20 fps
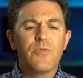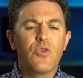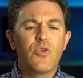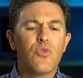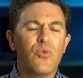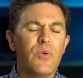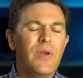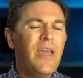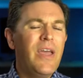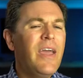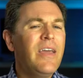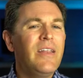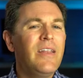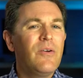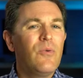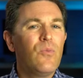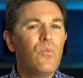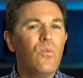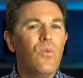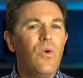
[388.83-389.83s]
Create
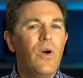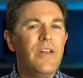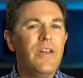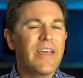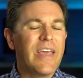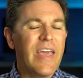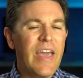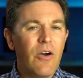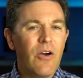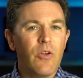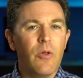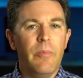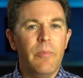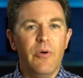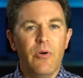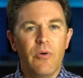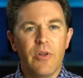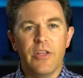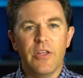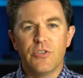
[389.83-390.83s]
an
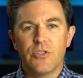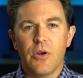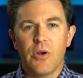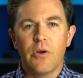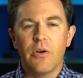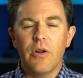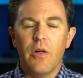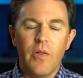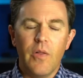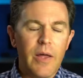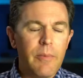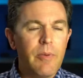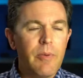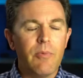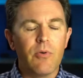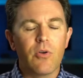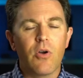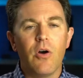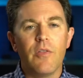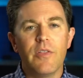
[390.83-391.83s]
accountability chart. A lot of
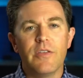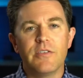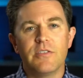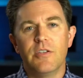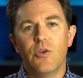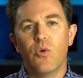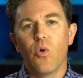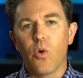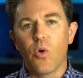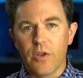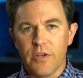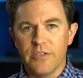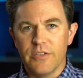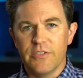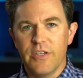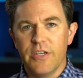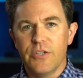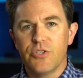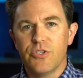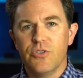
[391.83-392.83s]
people call this an
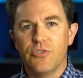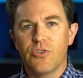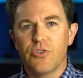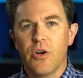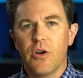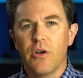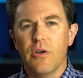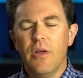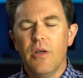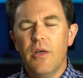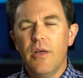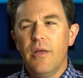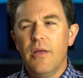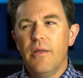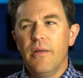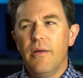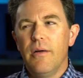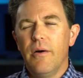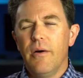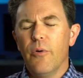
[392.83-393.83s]
organization chart.
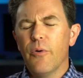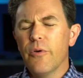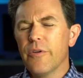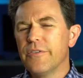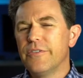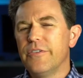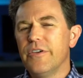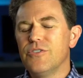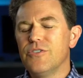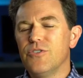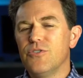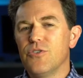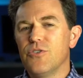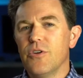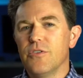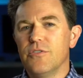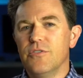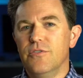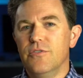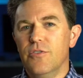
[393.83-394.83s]
Organization
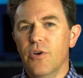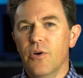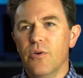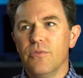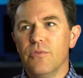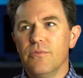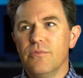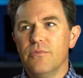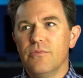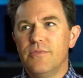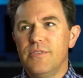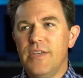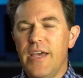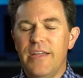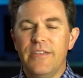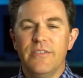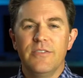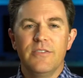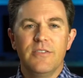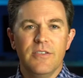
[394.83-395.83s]
charts don't
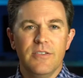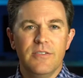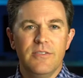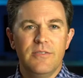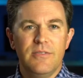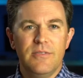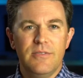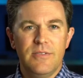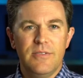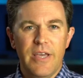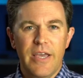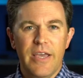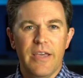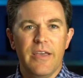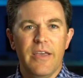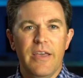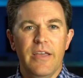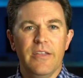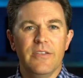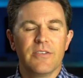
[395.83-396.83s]
tend to
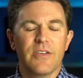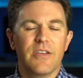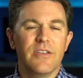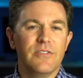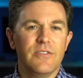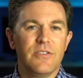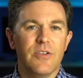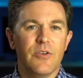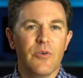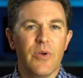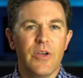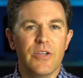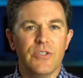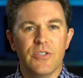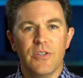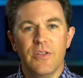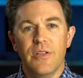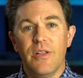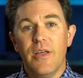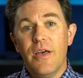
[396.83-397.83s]
take into
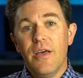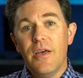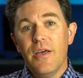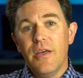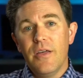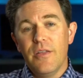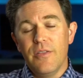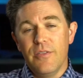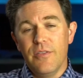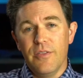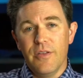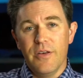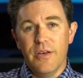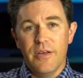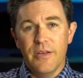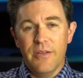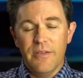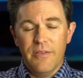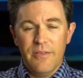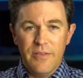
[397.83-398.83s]
consideration
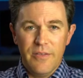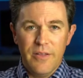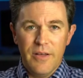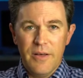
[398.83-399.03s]
the